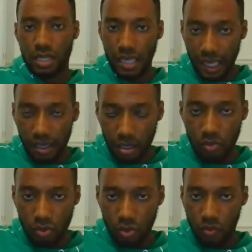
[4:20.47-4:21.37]
let
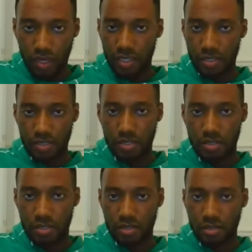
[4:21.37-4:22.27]
alone your race.
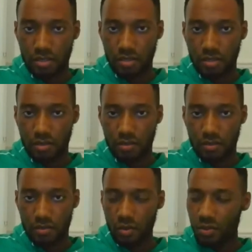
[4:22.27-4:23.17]

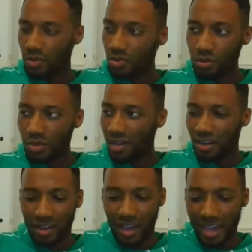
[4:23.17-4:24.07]
Some people talking about,
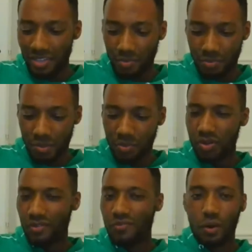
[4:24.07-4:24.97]
oh, Asian people
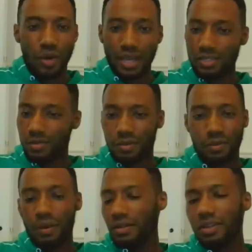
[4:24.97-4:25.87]
only fuck with Asian
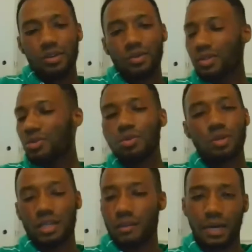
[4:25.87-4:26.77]
people. But you don't know what you're
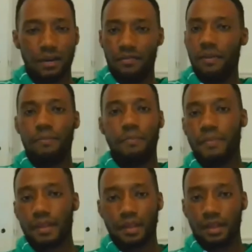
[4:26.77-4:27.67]
talking about, fam.
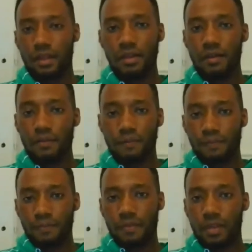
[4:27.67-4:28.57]

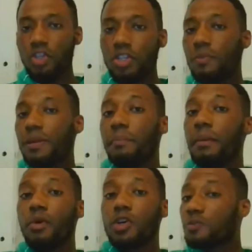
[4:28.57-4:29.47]
You need to be a
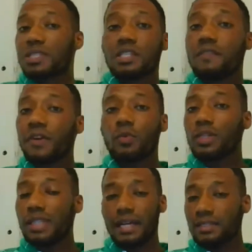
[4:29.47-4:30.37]
bit more specific
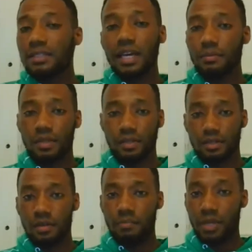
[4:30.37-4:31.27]
with that
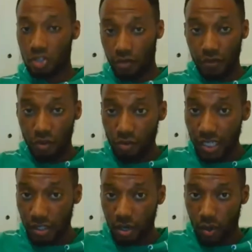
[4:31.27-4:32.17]
statement. Because if you
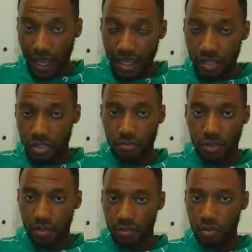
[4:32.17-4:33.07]
really know Asian
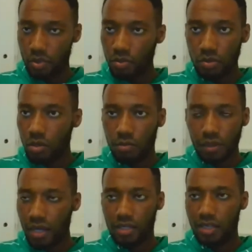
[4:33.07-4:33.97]
people, you will know,
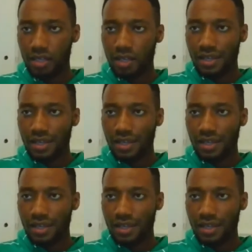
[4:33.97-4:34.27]
blood,